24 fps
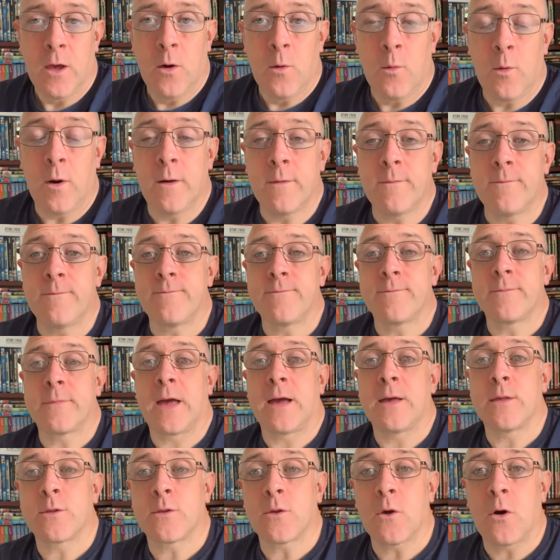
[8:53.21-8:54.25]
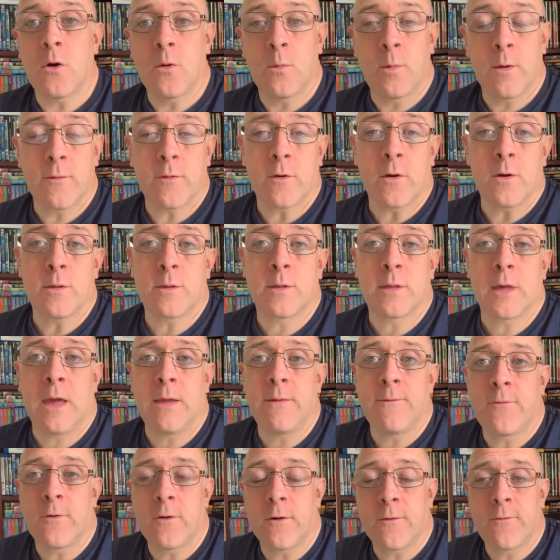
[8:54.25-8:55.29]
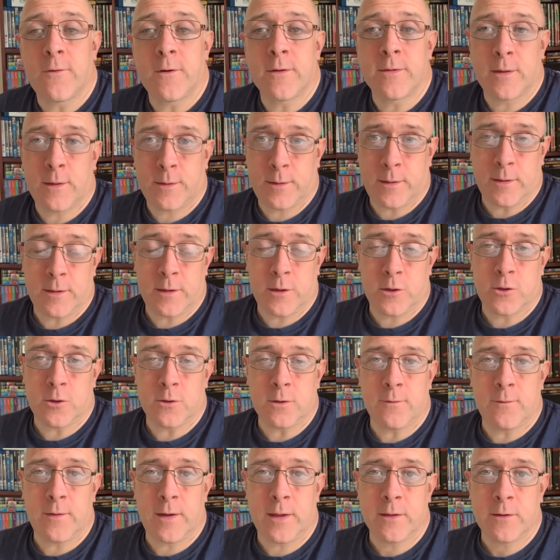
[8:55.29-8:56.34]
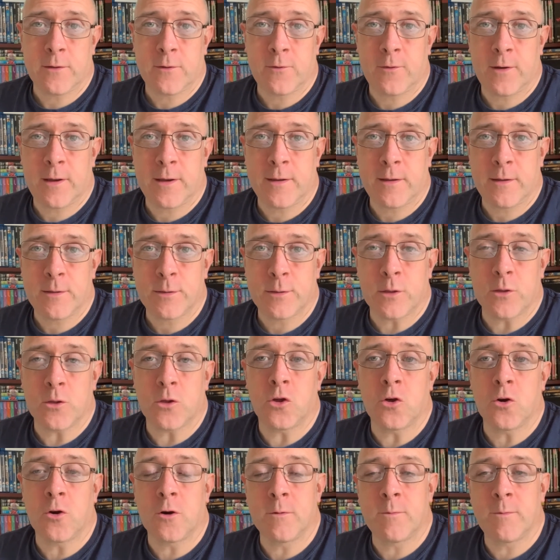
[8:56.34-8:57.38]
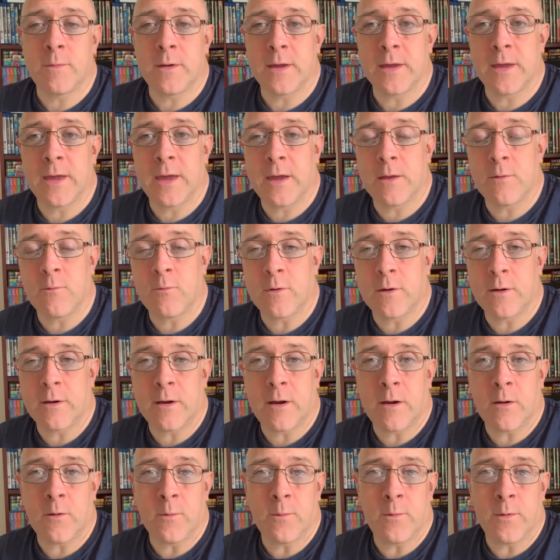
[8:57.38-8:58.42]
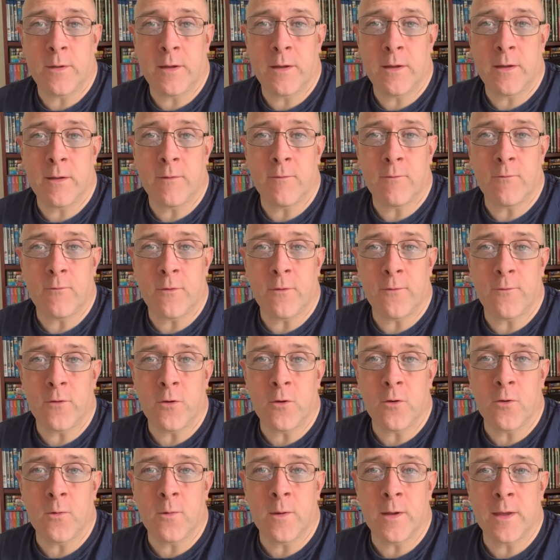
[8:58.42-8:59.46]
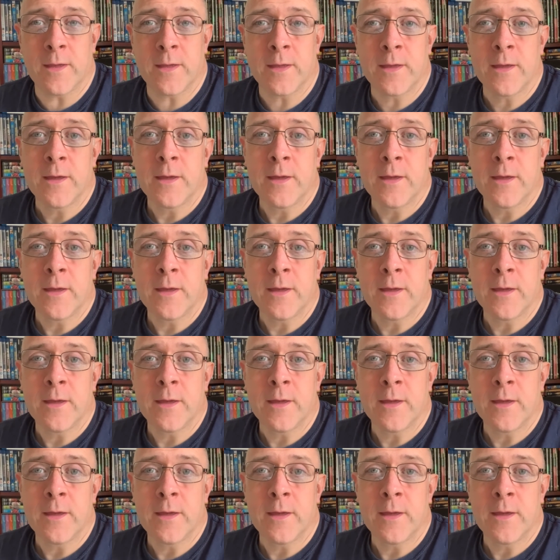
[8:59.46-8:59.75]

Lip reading: Well, that's all we've got time for this edition of End Credits. Join me again where I'll be reviewing